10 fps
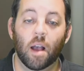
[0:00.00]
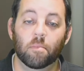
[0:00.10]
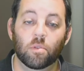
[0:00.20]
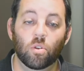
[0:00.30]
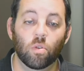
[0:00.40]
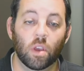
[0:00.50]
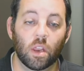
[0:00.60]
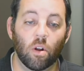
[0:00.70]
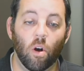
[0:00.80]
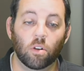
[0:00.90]
You
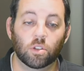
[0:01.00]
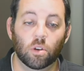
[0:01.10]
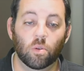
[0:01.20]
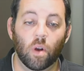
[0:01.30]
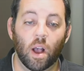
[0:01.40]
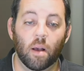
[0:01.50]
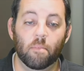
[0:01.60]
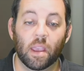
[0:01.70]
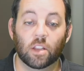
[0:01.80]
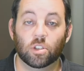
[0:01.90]
can also
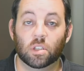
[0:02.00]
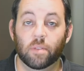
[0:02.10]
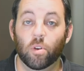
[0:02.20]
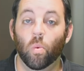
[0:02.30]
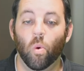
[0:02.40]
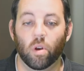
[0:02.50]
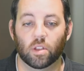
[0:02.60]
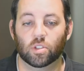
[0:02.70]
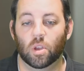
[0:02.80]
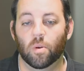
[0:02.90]
make it just give you a
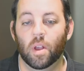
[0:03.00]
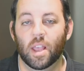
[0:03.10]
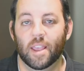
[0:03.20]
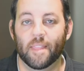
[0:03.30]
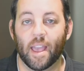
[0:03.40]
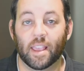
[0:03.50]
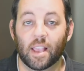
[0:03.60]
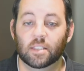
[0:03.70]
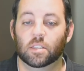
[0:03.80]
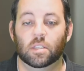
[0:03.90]
warning. So in that
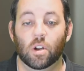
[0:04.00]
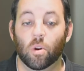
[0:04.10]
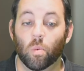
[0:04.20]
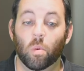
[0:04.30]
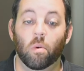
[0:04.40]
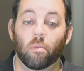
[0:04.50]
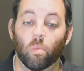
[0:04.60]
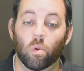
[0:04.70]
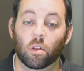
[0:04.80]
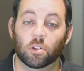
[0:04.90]
case, the steering wheel
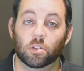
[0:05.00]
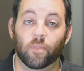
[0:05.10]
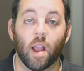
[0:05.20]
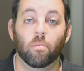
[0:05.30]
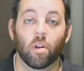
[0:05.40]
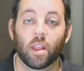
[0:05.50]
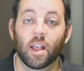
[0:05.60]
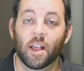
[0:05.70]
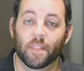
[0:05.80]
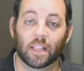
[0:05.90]
will just vibrate.
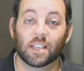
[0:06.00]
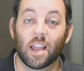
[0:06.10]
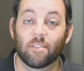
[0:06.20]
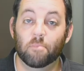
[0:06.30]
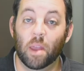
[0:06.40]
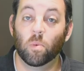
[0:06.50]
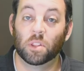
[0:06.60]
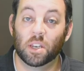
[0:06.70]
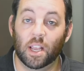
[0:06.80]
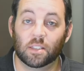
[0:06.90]
That's kind of been what
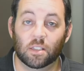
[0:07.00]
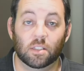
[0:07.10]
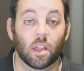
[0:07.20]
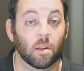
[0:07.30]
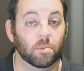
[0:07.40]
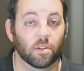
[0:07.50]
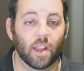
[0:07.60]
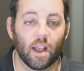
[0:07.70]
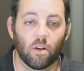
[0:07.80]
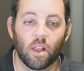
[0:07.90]
the Tesla's done up till
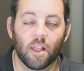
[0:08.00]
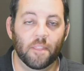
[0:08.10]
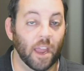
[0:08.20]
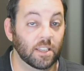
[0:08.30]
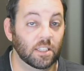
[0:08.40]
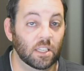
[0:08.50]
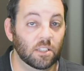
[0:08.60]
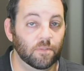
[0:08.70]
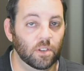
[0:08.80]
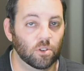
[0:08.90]
now. That assist
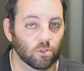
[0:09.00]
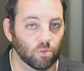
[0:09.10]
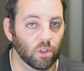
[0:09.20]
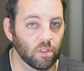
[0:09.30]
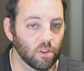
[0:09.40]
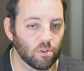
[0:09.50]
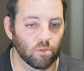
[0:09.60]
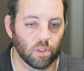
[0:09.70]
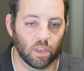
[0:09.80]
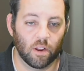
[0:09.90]
feature is really the new
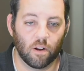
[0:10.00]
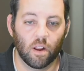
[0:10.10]
thing here.